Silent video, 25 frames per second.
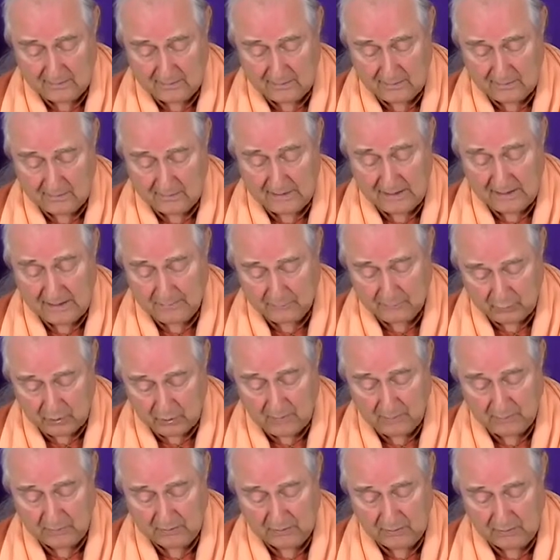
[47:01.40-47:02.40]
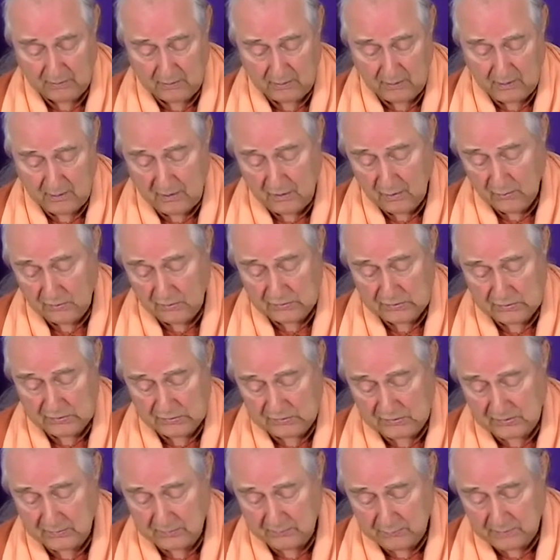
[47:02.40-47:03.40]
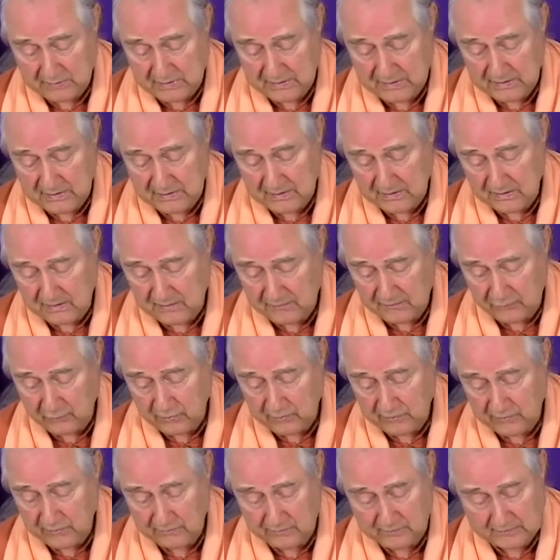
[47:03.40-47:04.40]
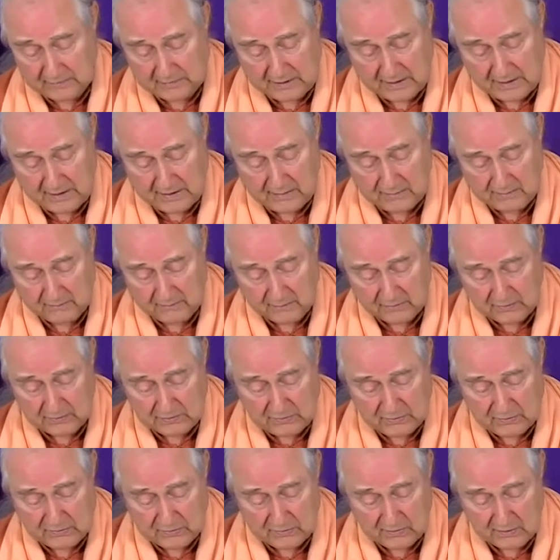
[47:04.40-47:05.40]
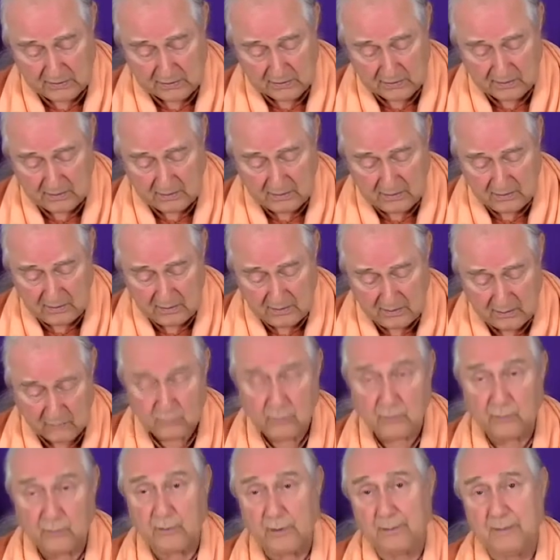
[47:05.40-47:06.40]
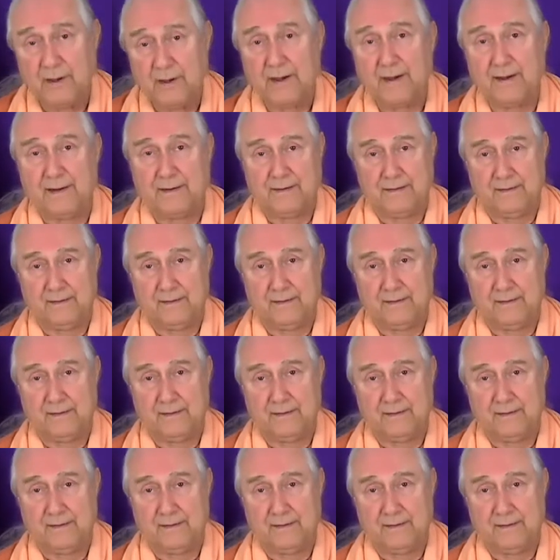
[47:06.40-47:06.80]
that Brahman, which is completely devoid of the taint of conditioning, will remain.